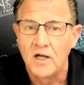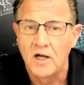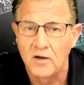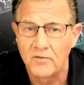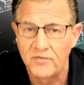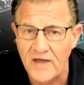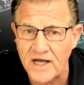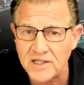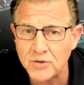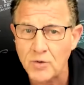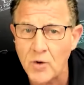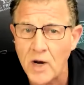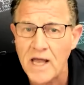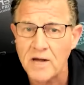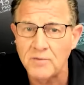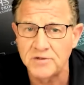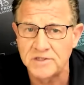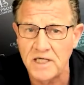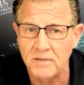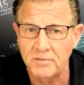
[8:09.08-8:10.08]
That's why I
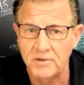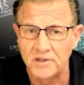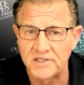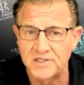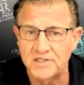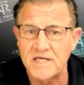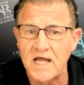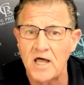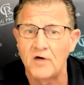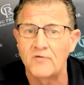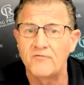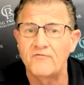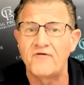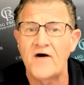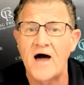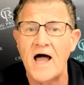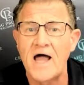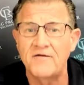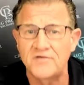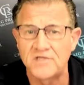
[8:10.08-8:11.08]
was able to sell
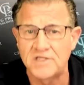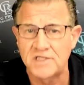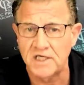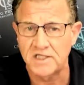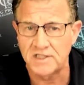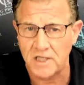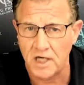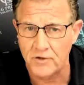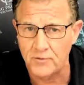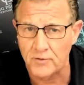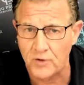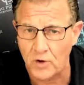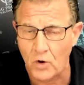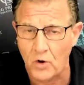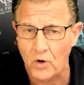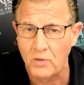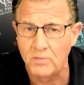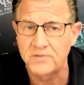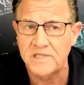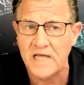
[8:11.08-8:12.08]
five, 600
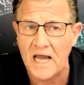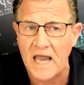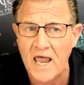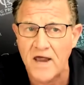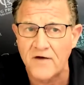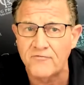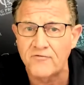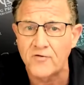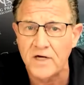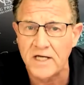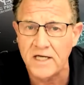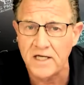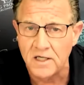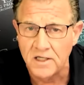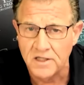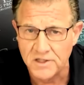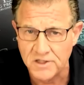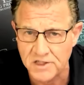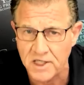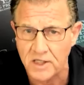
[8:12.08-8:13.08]
homes every
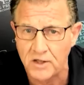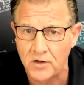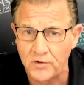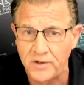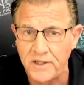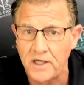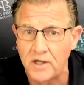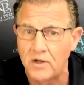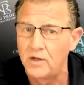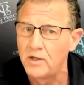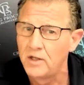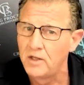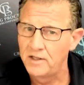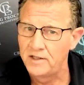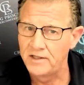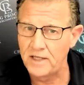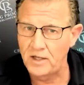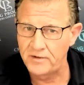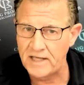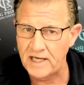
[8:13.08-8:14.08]
single year
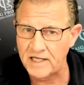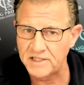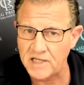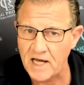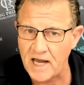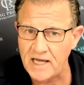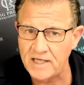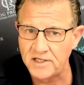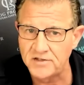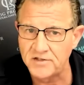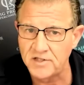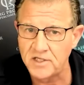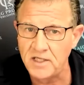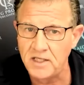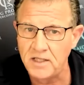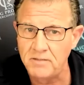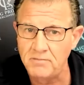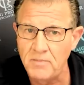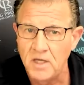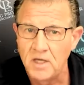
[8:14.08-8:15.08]
now, yes, I had a
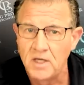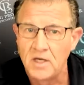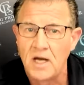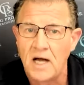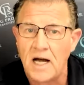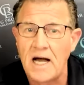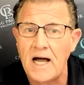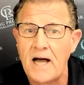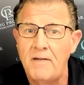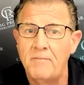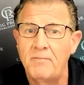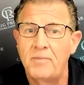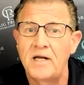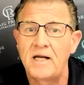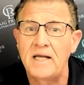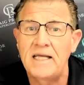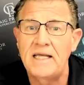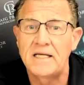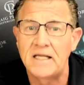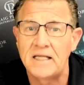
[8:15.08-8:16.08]
team, uh,
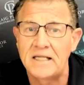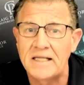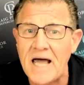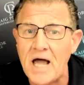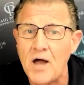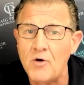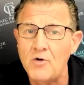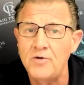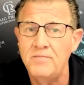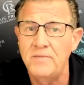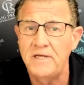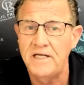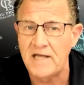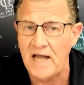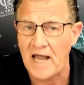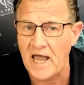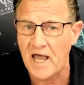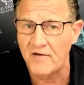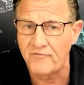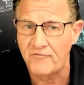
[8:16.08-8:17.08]
but it allowed me to
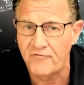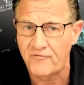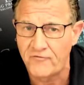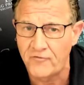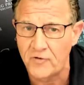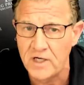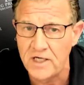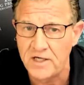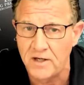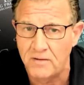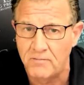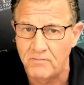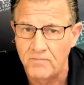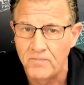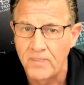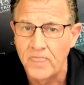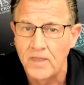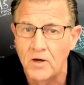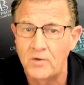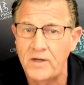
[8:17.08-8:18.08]
have freedom.
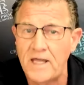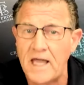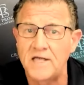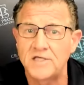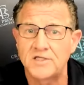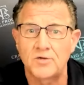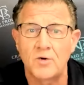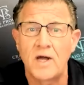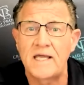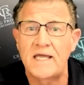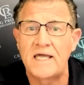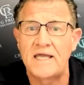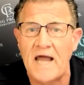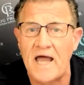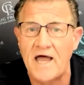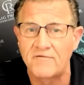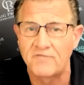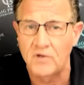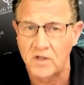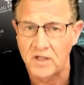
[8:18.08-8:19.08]
Okay, so I could
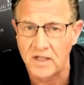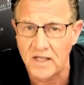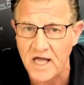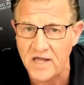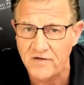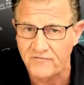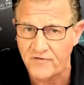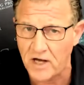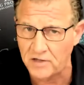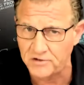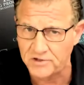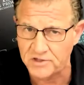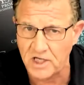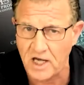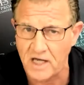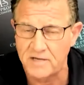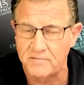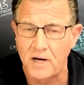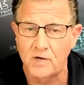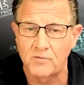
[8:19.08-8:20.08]
have a life
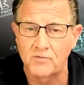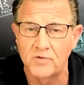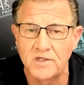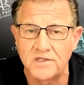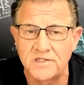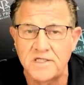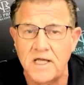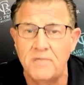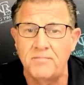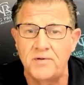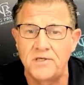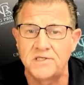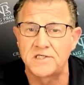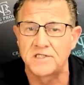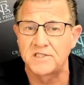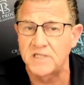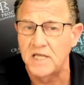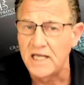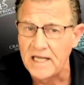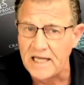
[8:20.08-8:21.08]
outside of my real estate
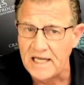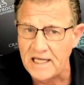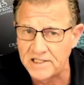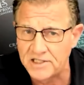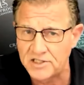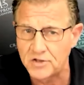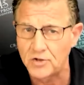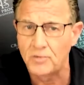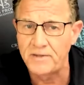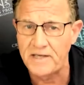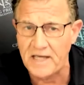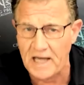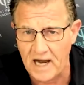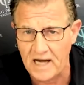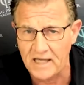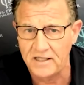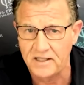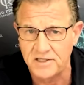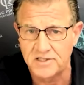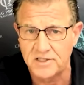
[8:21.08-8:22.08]
business and still be
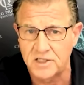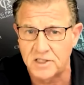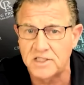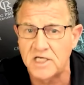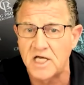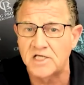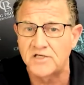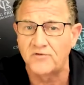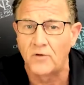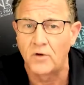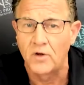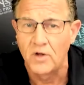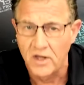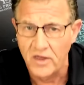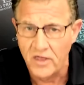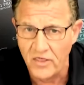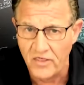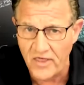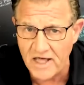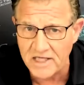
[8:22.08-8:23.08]
highly successful.
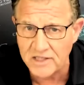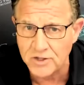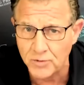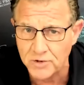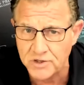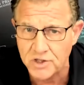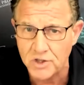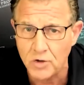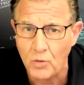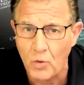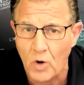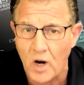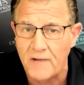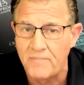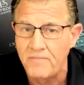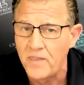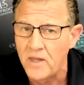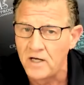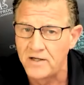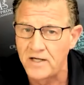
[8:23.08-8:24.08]
That's what you want.
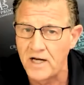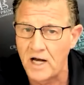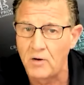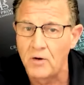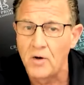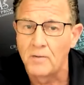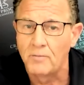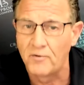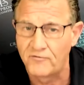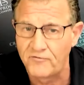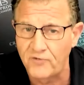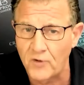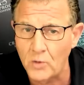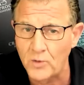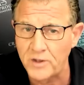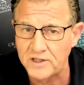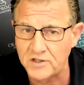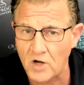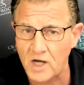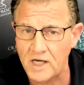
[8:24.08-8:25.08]
Now, before
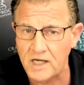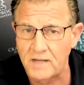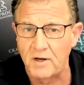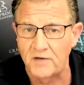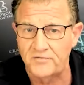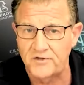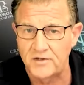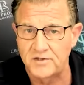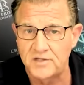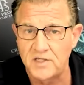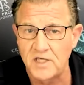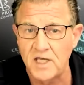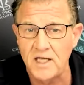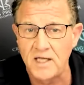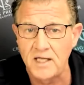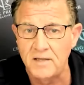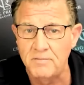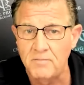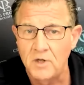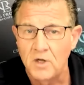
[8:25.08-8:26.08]
we talk about the
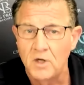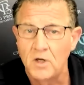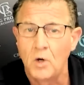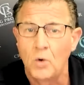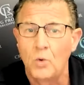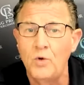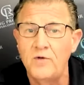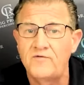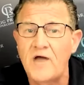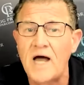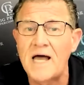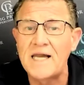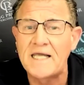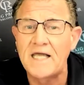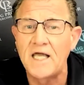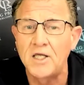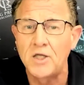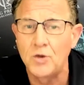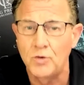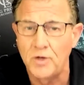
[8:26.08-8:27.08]
team, we've got to
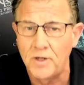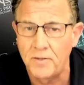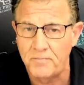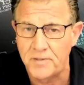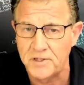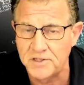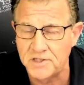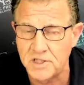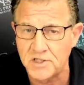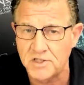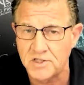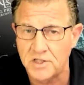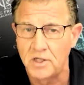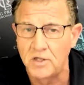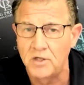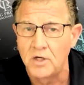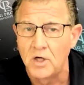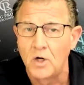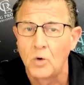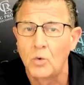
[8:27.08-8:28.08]
get you in a
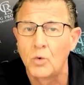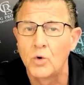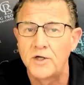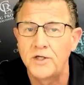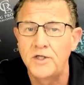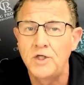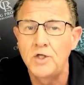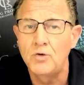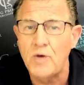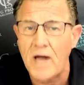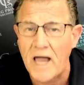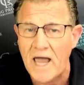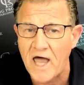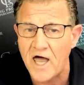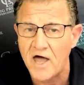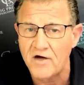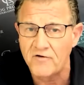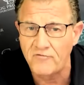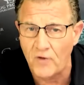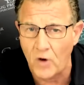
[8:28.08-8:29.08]
position where you
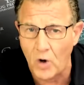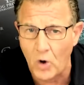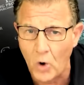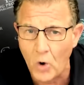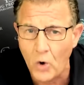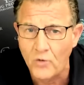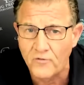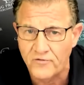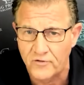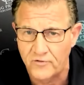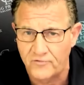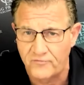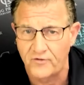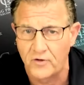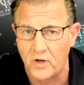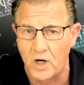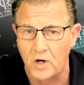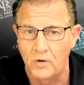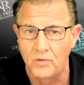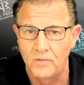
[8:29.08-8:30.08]
have
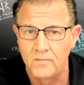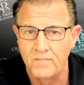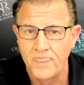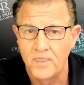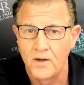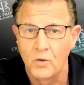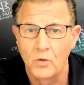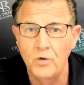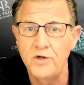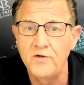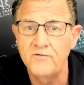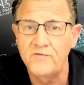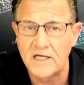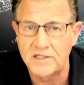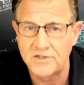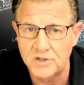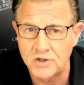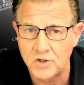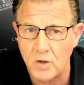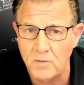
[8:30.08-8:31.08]
overflow where you've
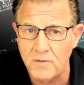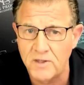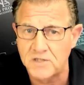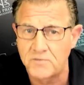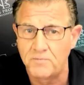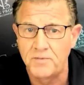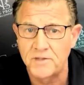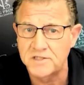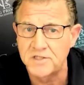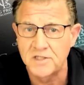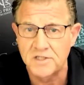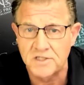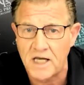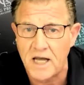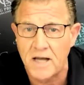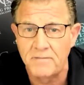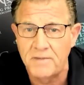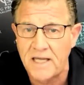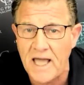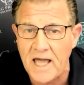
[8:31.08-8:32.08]
got so much business
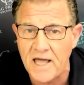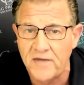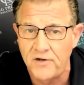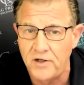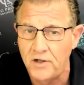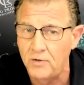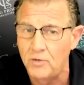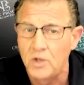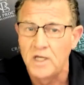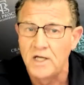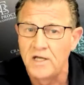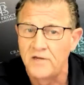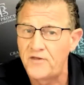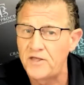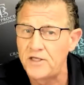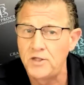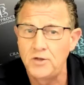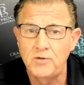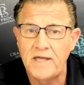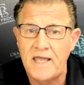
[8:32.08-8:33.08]
coming at you
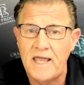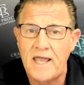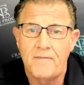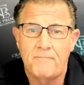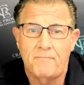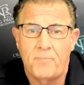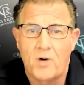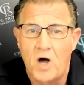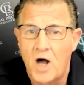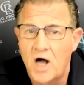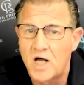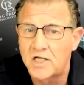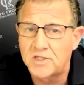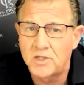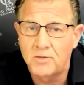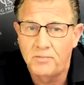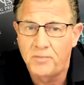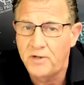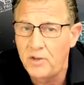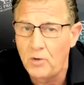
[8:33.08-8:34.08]
that you can't
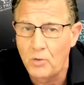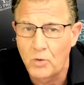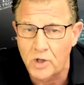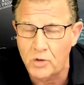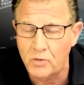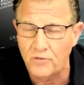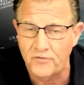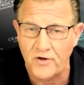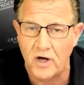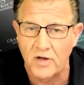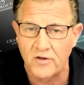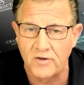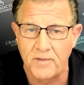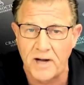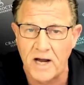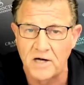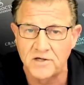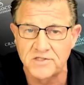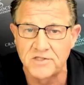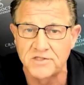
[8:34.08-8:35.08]
possibly work with all the
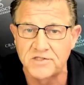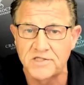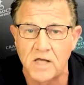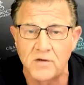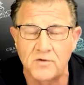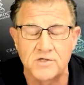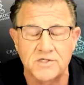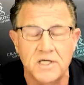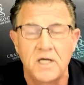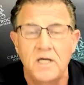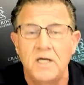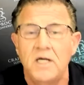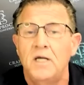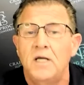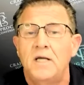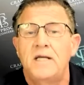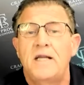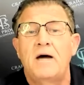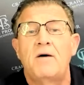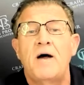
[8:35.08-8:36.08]
buyers and sellers.
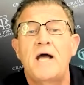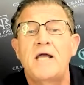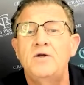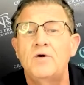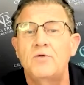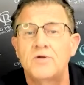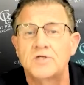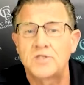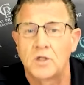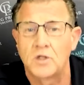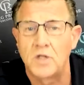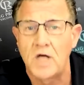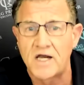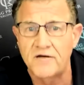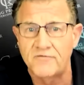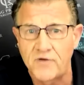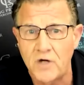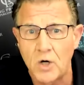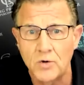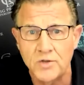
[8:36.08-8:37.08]
Now, I know there's a lot
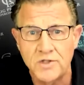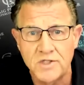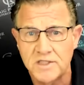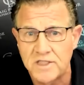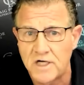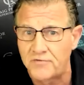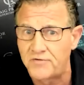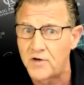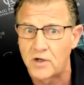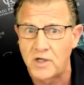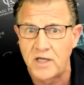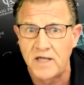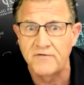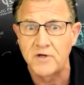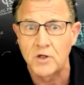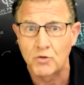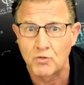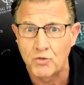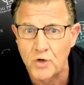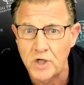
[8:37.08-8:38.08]
of coaches out there
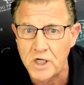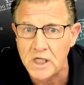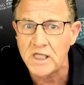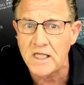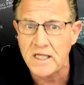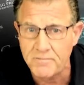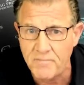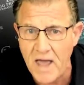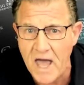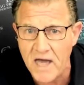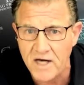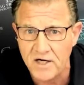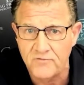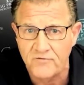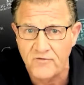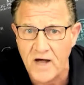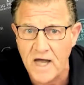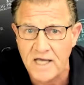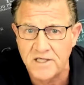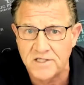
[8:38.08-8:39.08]
giving really bad
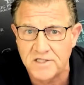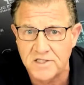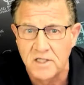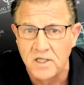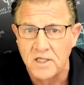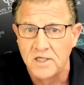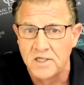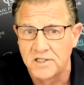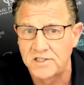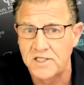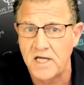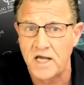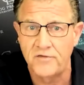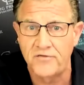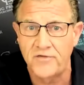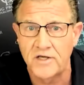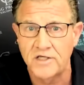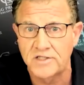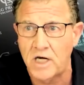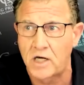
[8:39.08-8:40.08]
advice, saying
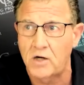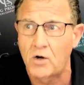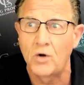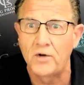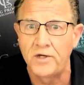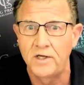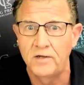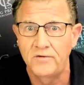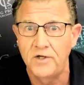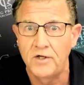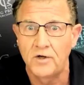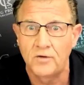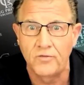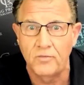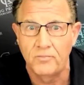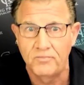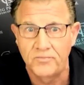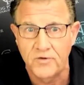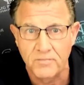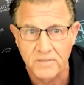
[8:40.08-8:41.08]
things like, oh, you, you know, to,
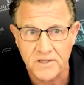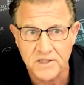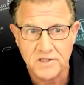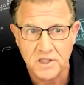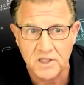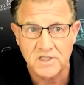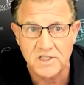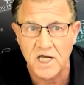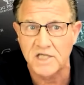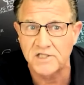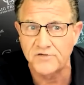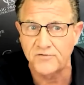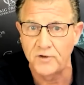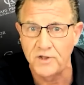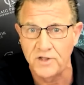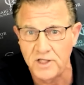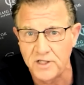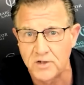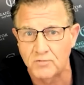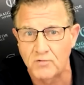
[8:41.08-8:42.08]
to be successful, you
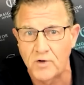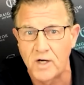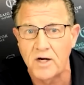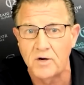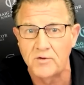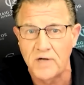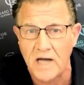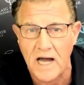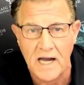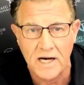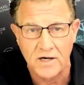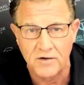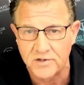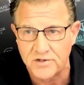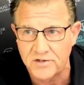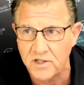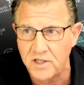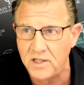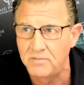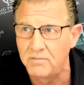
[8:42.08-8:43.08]
need to run out and hire a
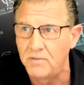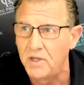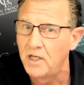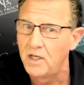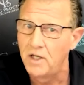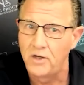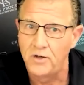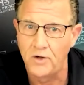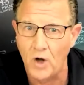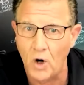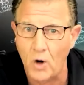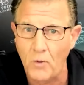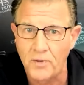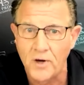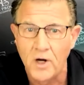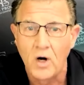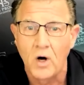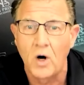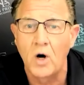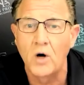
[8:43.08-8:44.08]
team. Nope.
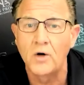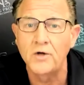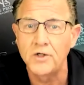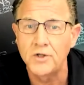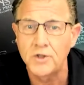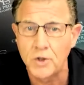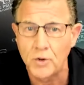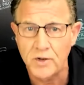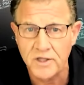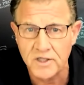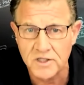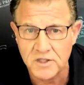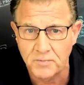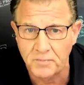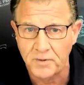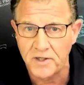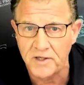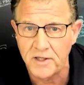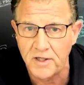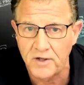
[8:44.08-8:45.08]
All you're doing is
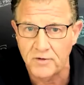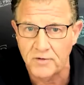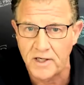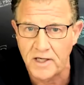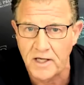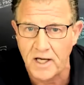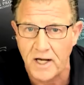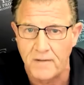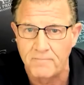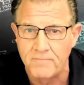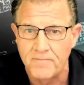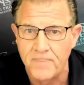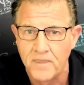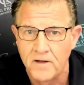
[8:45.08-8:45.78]
splitting your income.